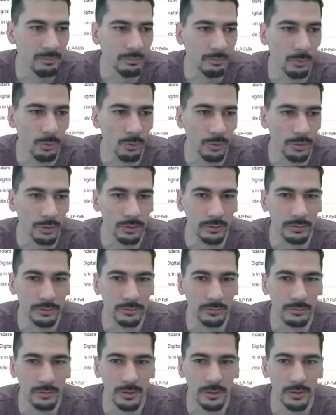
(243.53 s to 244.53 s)
border.
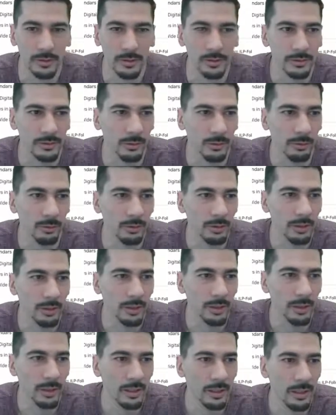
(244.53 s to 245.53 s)
So
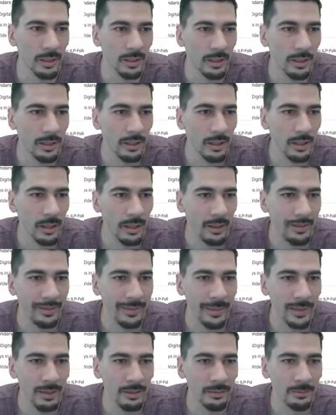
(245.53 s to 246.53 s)

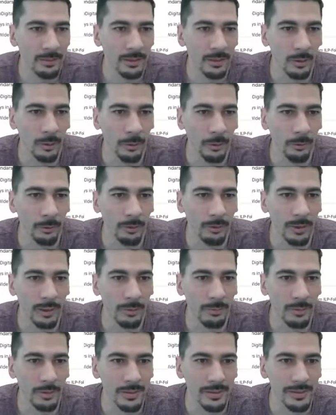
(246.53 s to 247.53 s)
now I'm going to go through
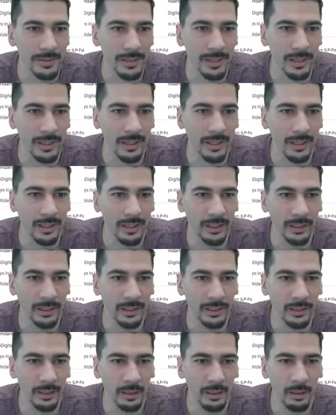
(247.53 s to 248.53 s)
and I'm going to
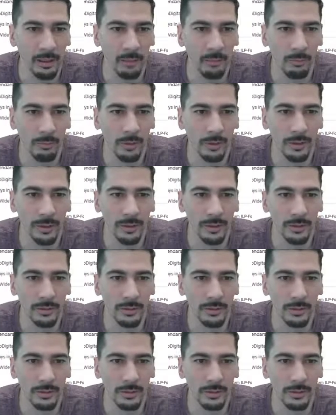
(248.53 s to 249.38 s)
say I want